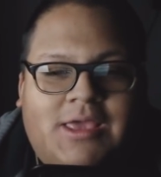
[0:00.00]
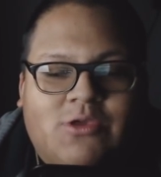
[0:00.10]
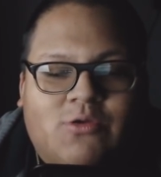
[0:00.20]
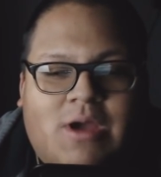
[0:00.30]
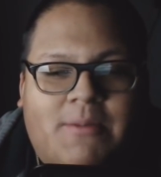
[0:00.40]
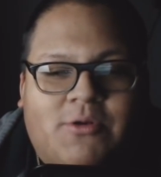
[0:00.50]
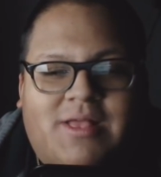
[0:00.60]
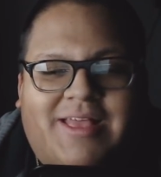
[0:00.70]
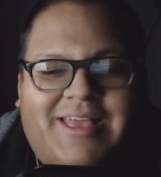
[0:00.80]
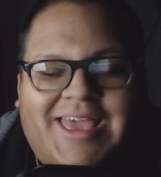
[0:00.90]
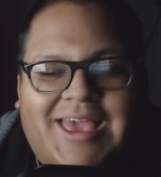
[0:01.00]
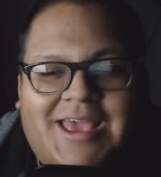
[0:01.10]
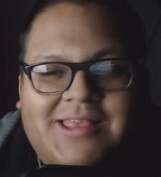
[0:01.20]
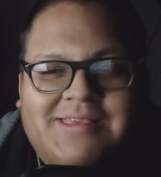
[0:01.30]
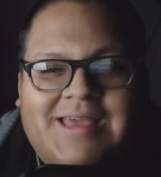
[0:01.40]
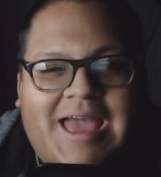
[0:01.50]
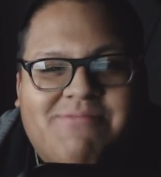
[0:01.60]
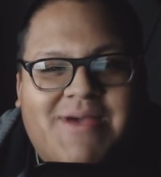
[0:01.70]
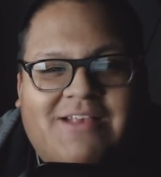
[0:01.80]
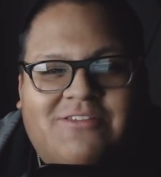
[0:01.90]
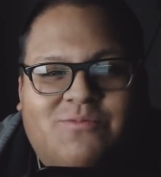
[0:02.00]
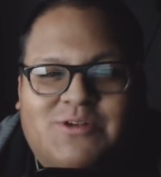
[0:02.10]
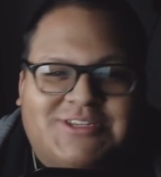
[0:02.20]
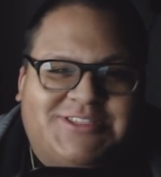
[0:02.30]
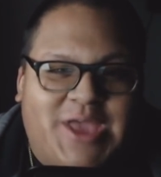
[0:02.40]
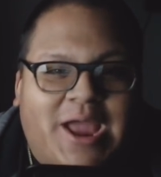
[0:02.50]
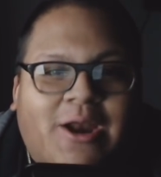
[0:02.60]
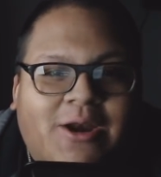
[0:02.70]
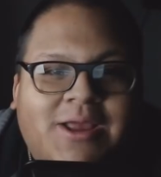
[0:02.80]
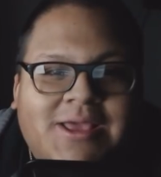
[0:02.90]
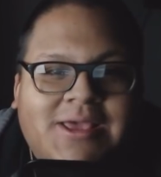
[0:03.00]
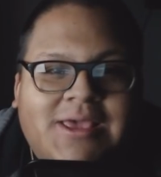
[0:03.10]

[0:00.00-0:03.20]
You come to realize, this guy in matches was just there.